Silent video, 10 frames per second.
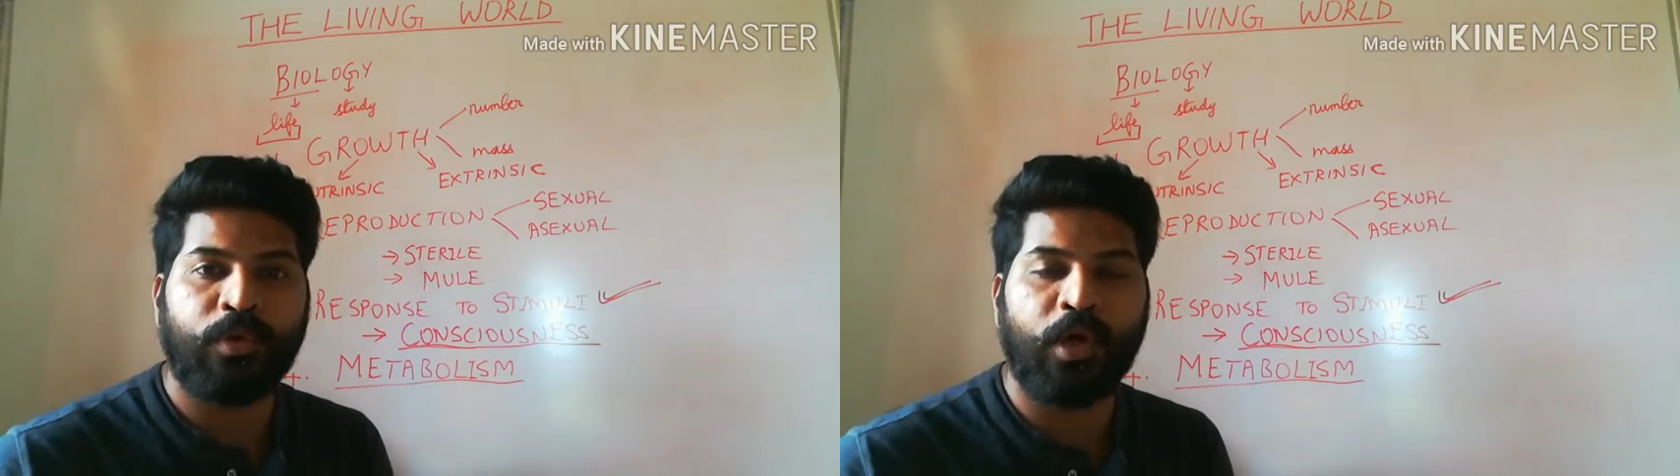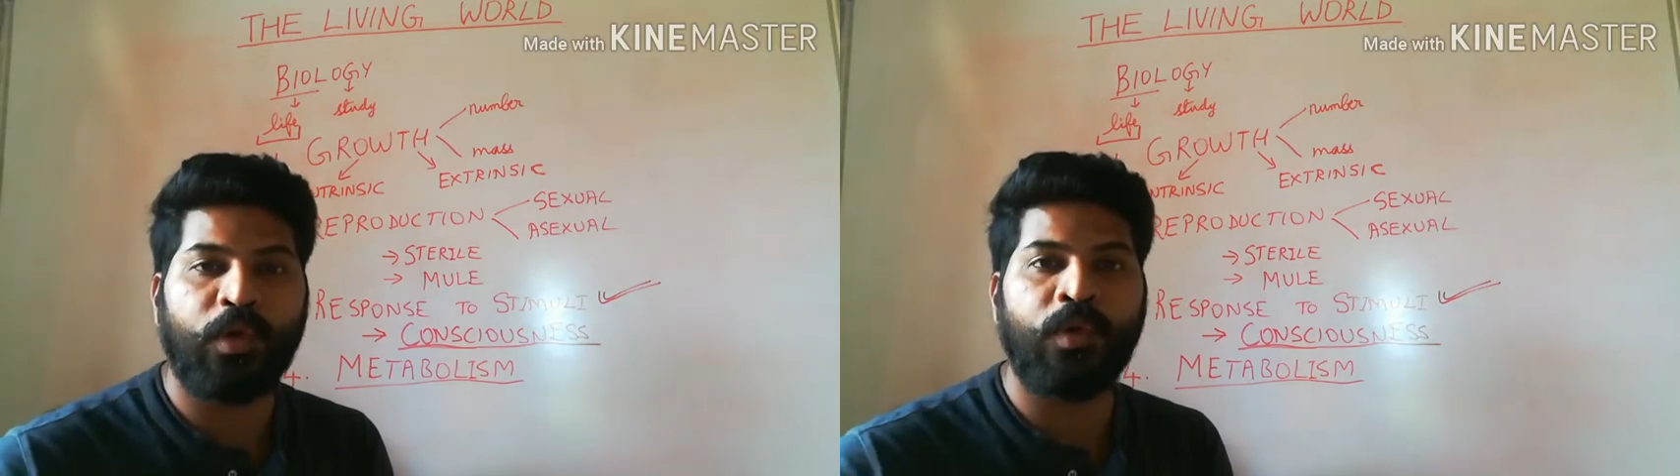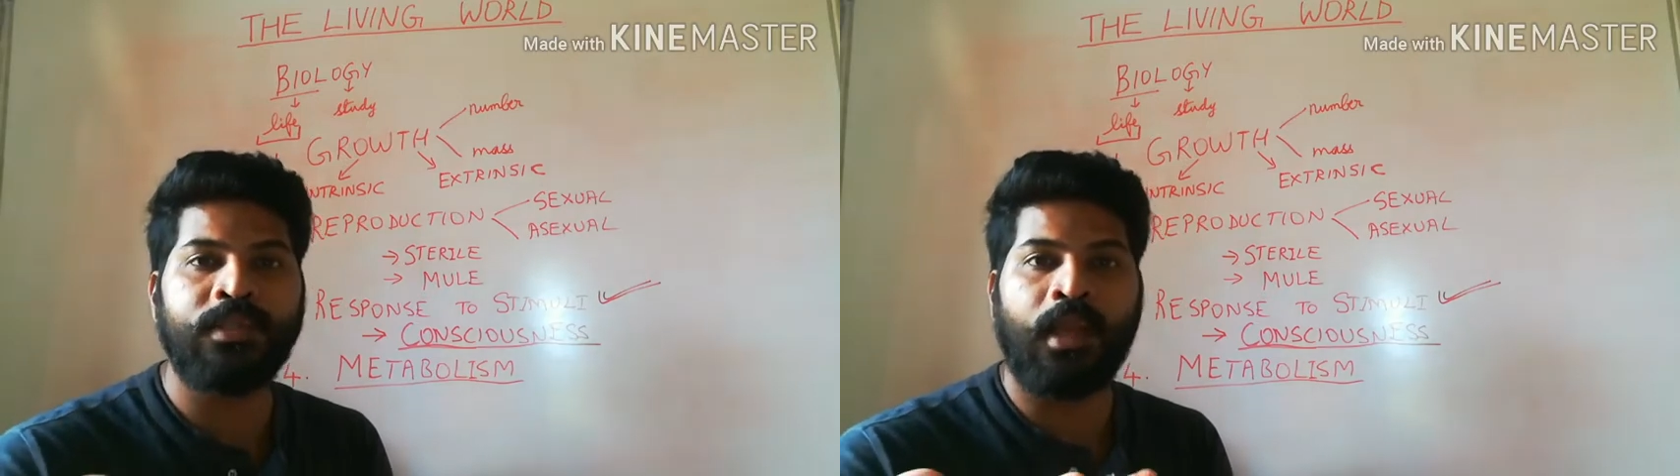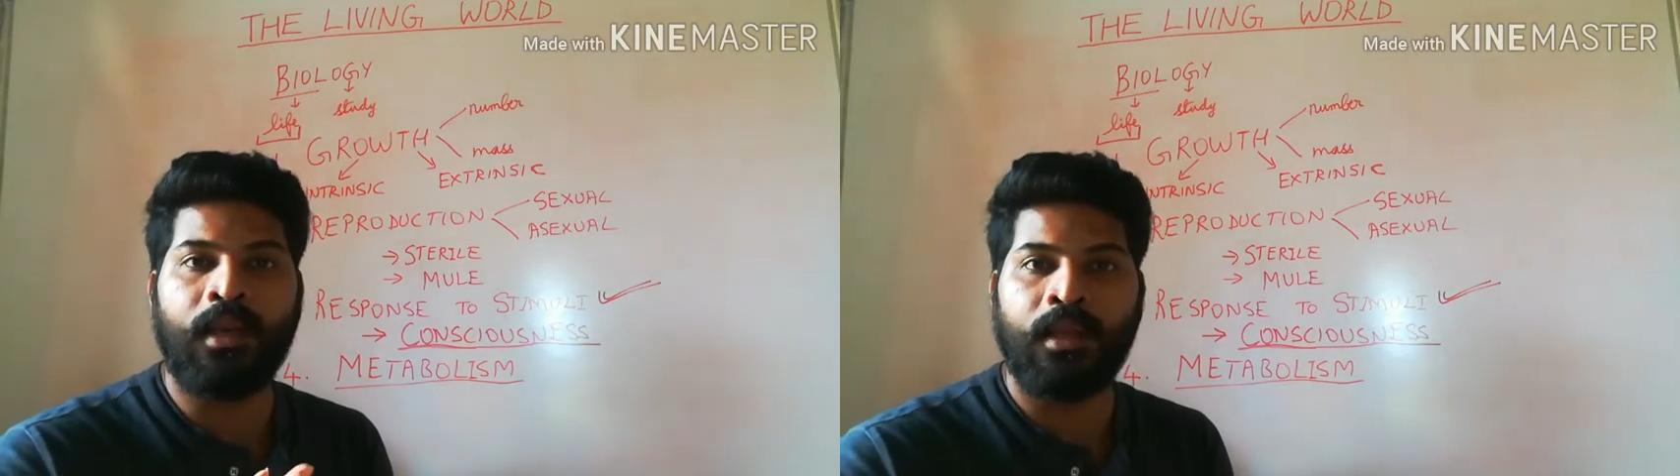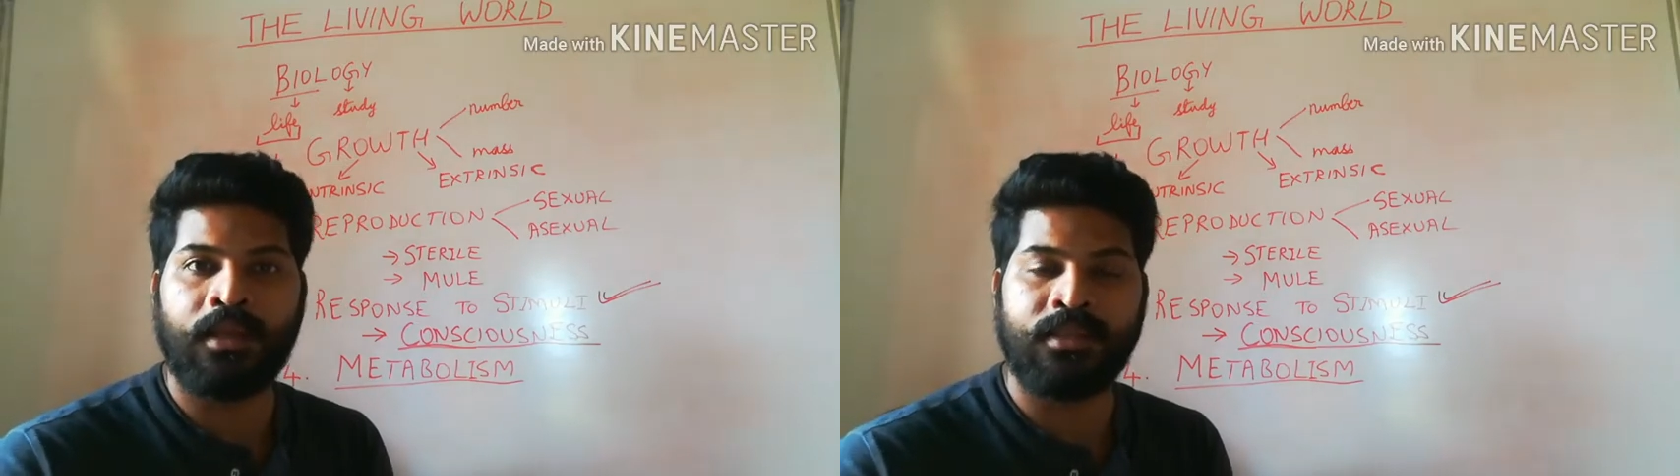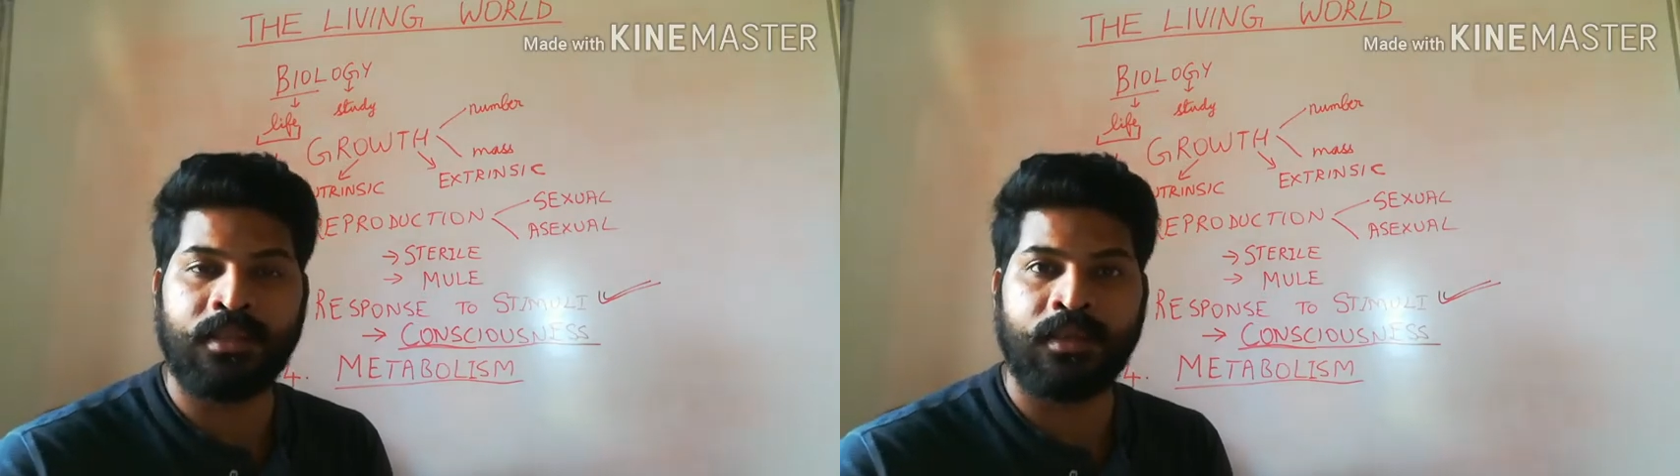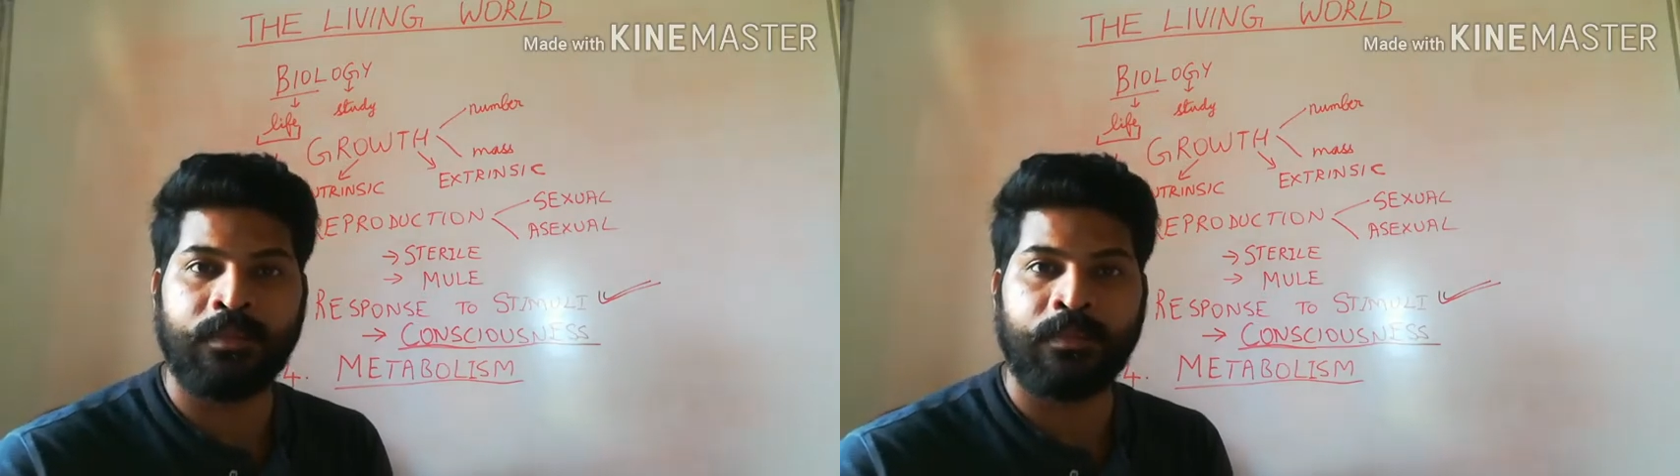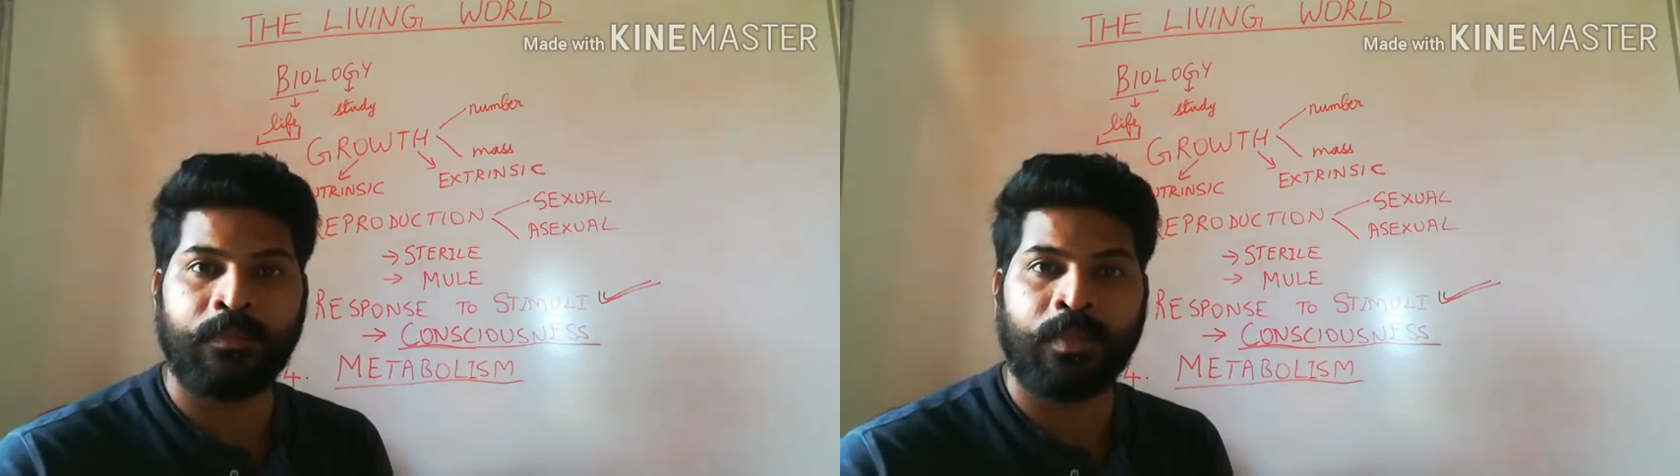produce energy.